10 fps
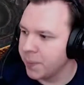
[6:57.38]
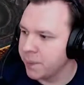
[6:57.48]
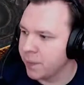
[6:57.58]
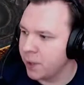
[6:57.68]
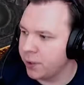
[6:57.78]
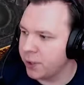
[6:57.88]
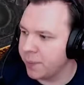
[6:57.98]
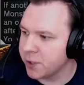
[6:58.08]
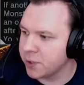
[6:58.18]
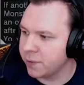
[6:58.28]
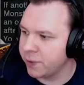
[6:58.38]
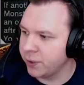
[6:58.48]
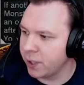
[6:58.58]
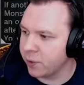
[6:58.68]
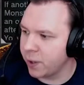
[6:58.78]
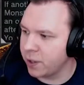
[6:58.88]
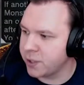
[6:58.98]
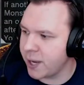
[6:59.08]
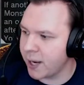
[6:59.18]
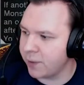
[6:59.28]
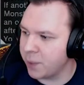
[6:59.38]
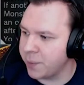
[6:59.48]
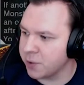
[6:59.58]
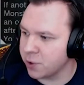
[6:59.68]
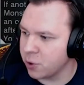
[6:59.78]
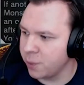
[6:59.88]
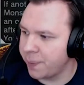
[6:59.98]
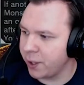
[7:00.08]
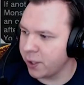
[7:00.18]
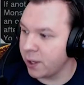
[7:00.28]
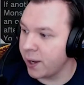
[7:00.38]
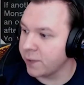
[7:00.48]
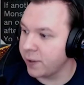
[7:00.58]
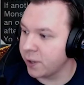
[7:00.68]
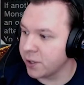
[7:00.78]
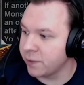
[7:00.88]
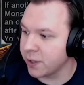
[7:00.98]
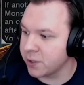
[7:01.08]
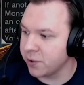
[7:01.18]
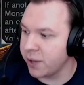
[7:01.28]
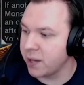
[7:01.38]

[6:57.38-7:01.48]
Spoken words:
all damn monsters in the field gain 300 attack. If damage is controlled by body, cannot activate a card's effect until the end of the